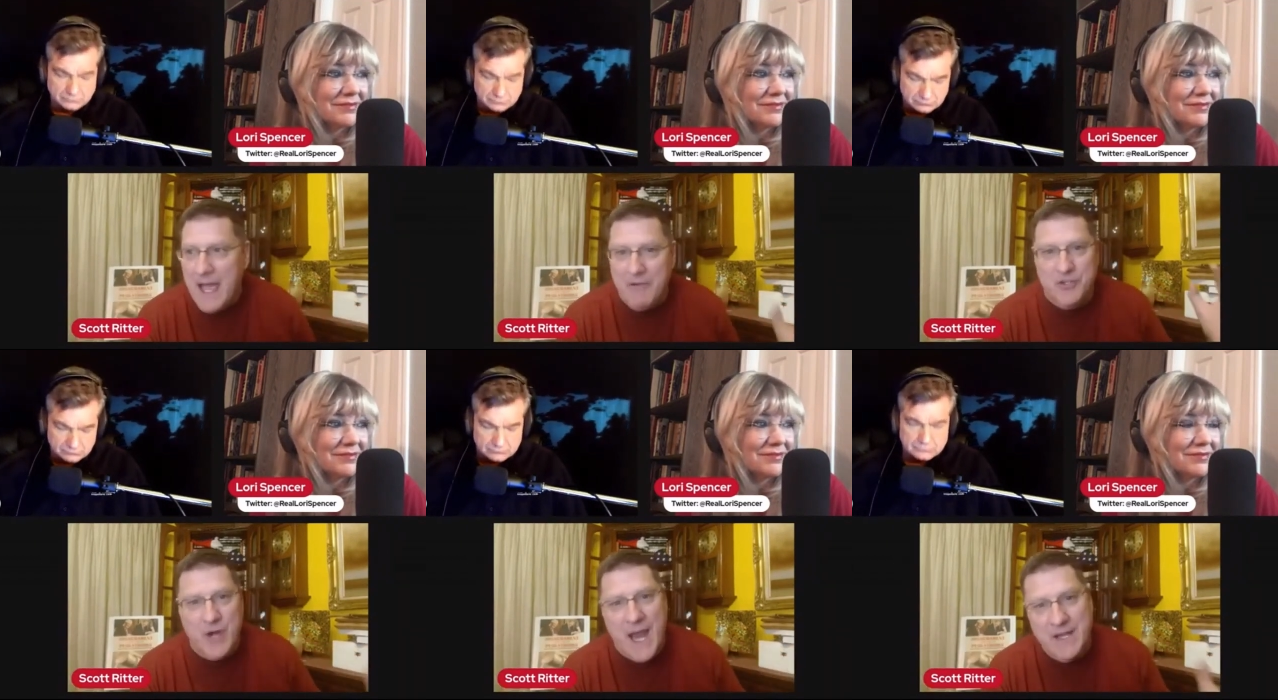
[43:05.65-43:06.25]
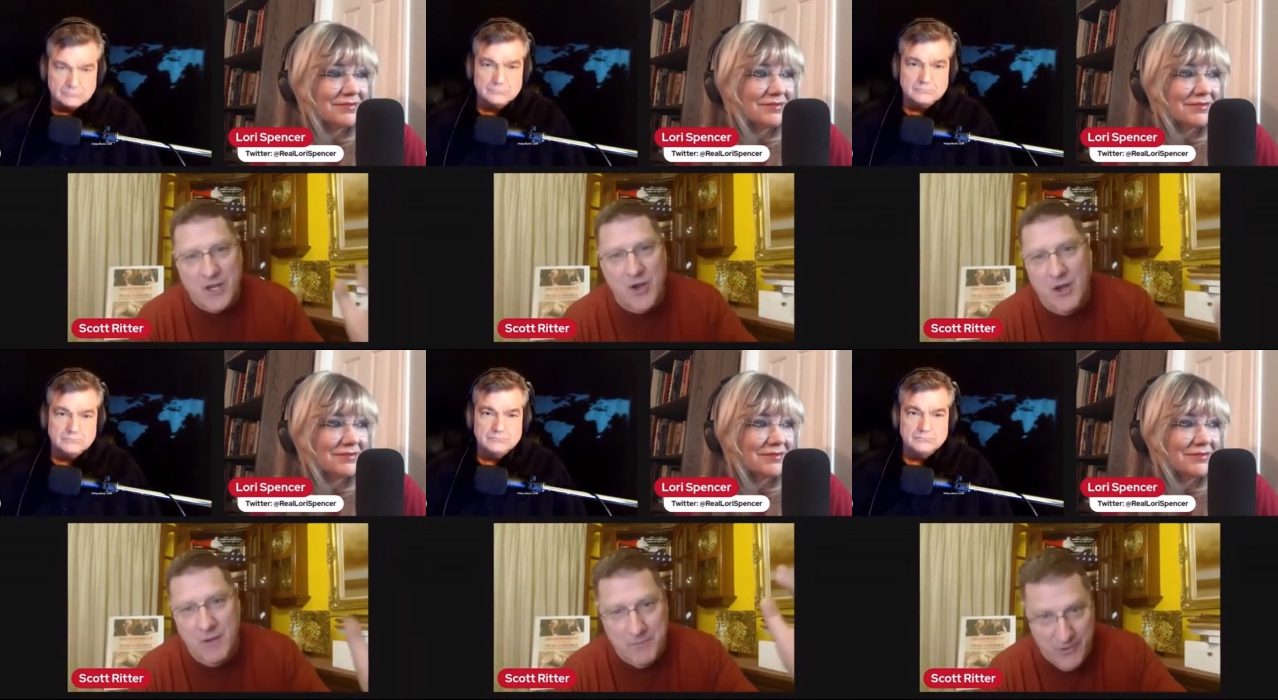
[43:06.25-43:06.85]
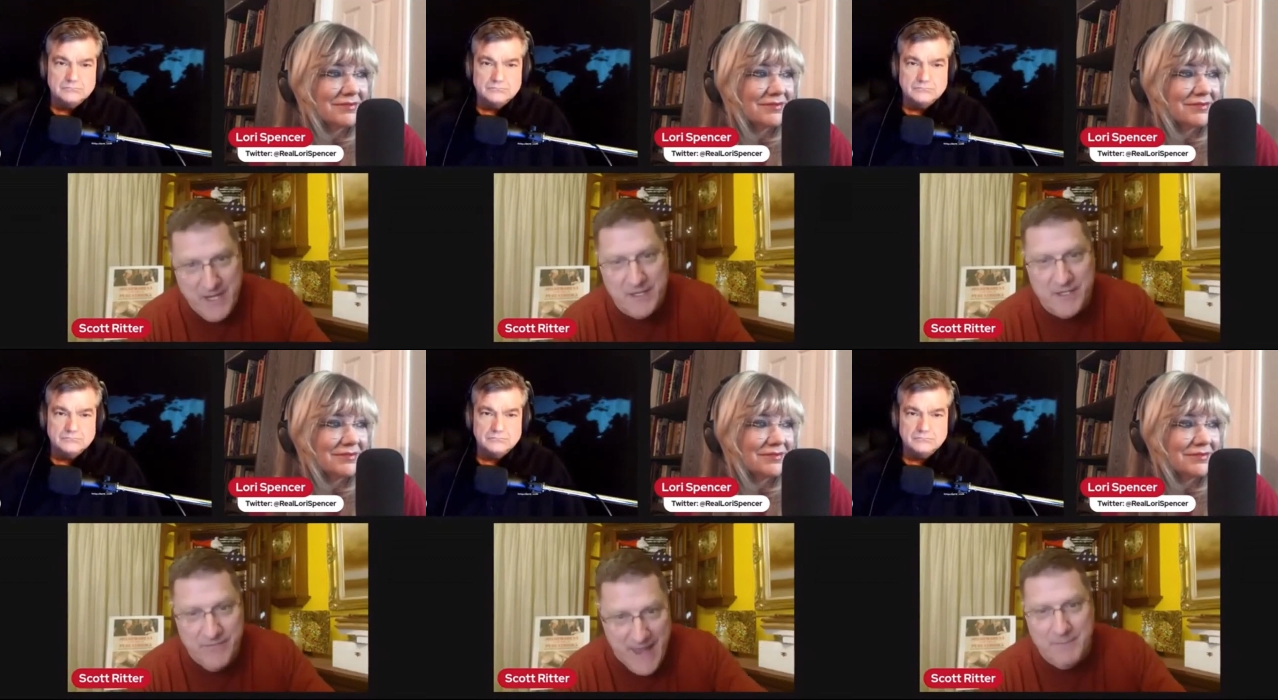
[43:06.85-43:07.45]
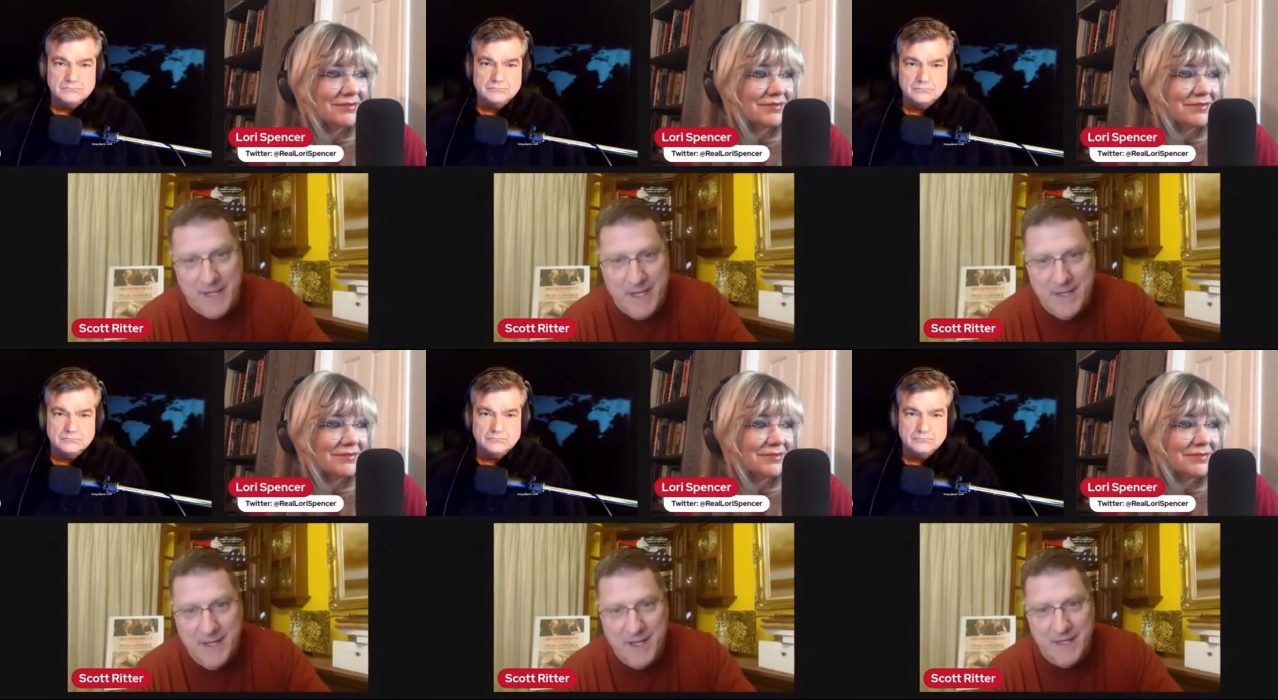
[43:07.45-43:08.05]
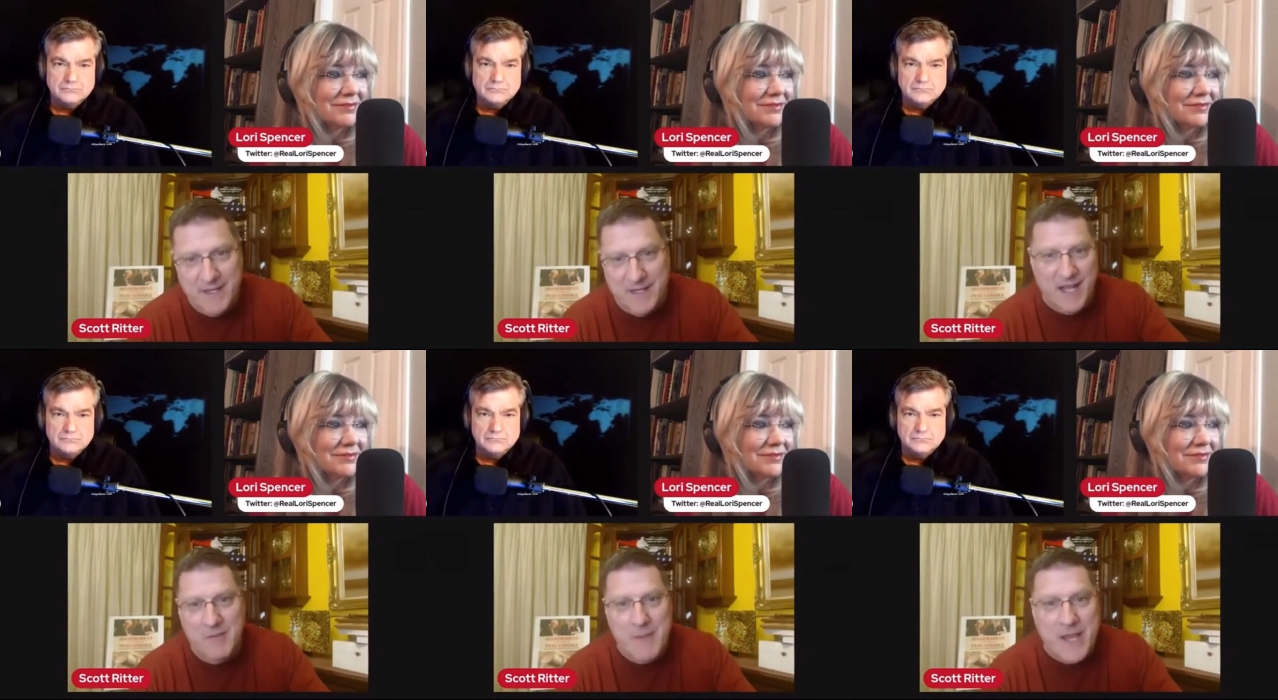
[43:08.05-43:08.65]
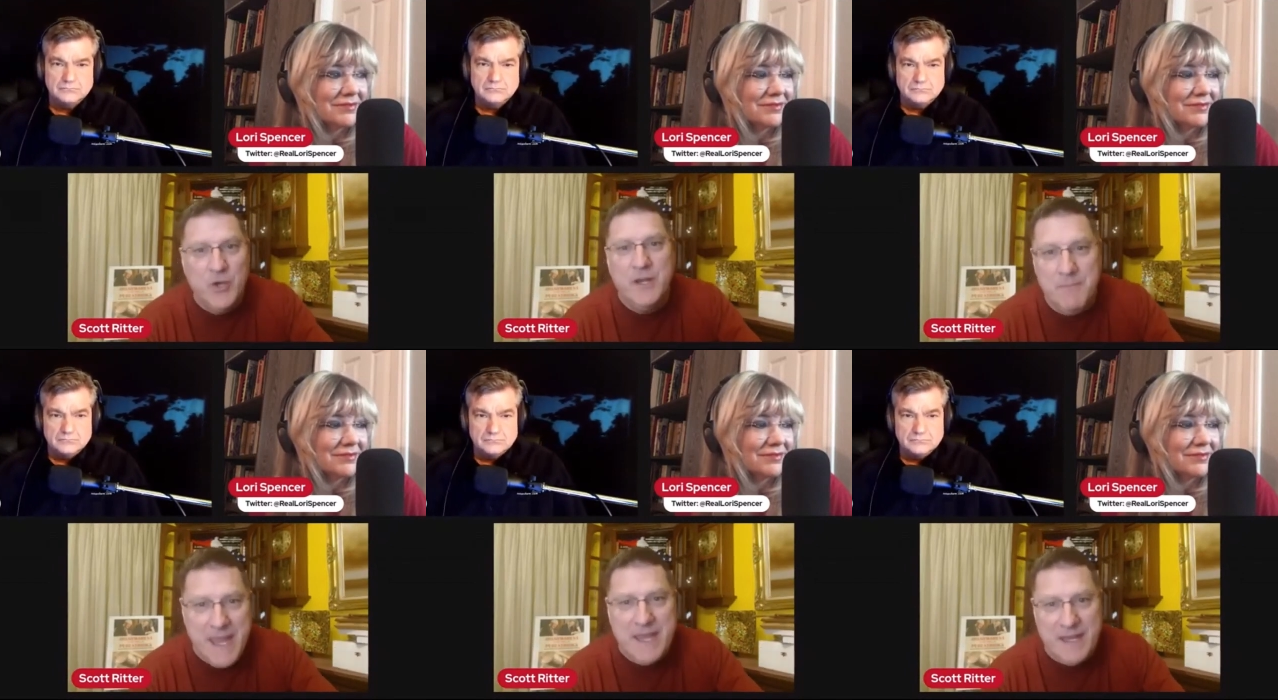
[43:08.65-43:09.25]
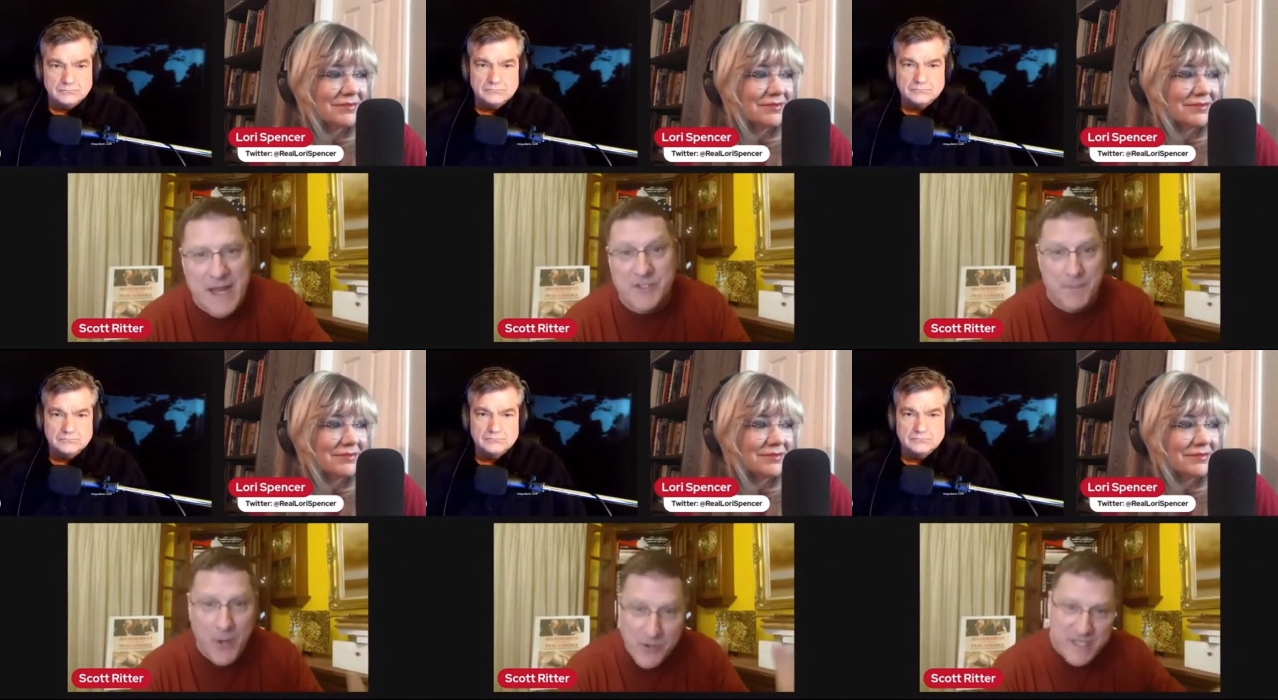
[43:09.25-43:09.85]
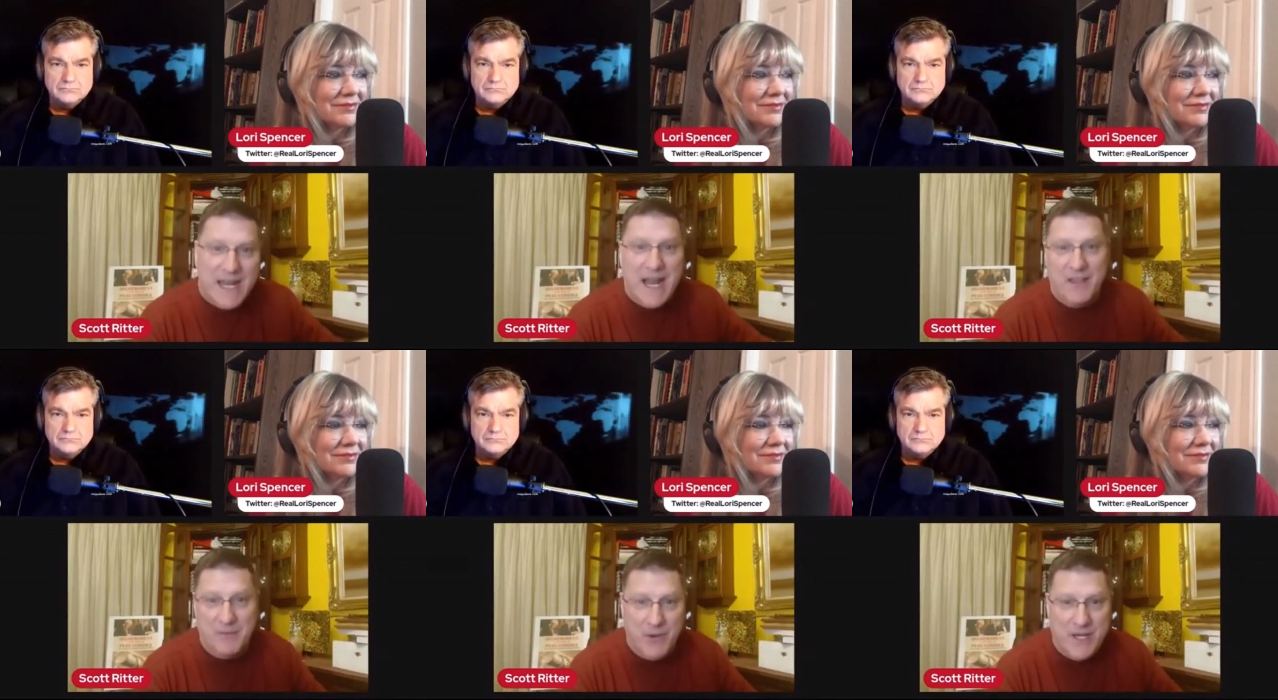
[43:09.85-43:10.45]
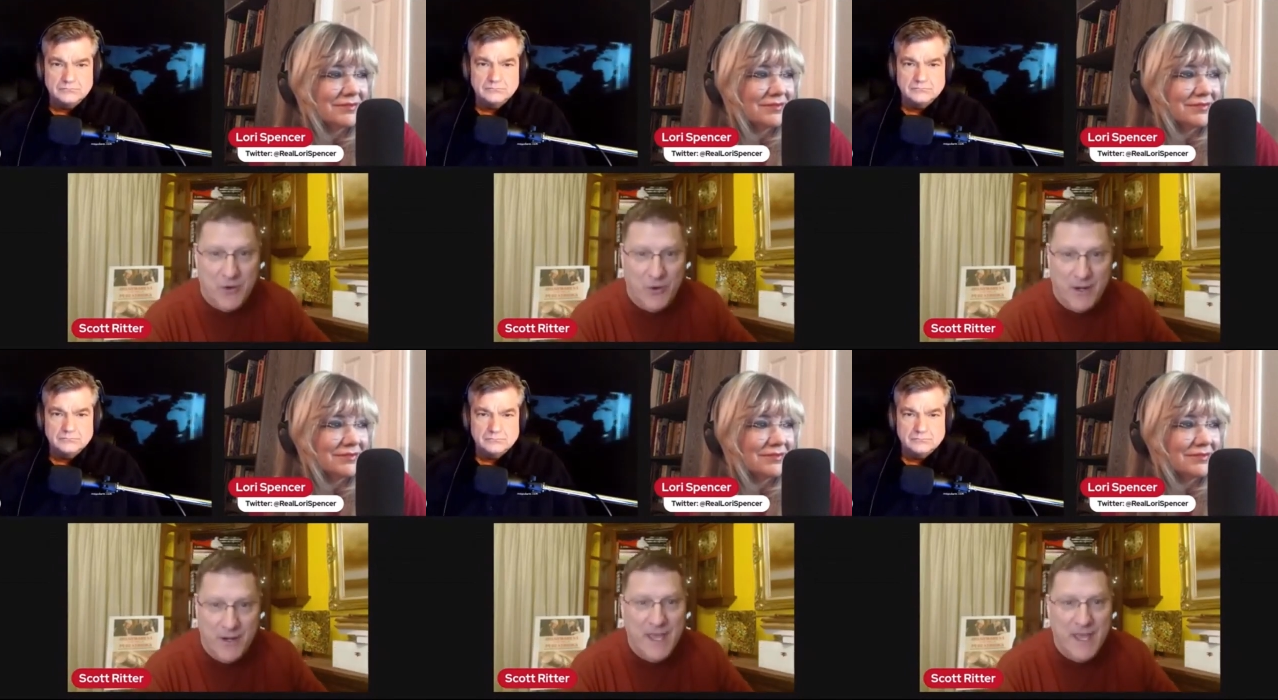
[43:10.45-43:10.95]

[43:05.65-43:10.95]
Speaker 1: I was trying to call Marina's family to tell them I couldn't make it. I was supposed to get out of the Marine Corps